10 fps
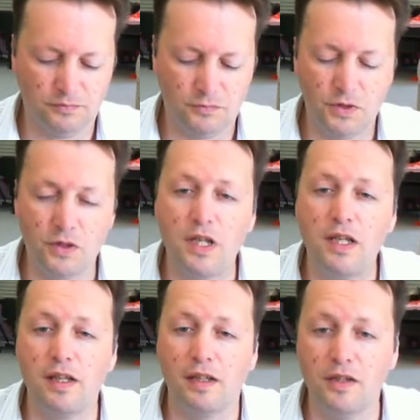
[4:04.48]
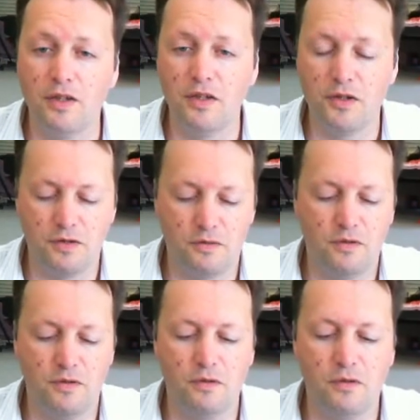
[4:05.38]
So technically she just
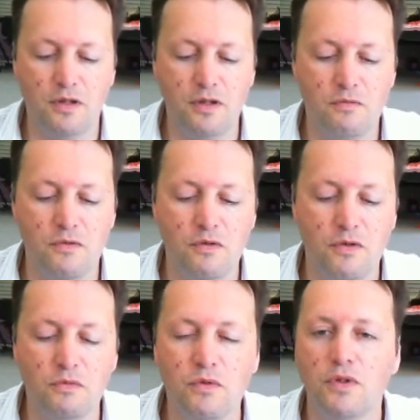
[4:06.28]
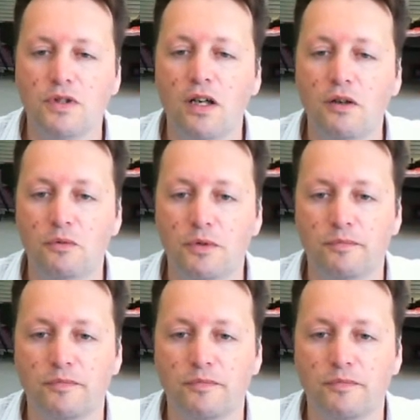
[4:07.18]
wrote the word cold.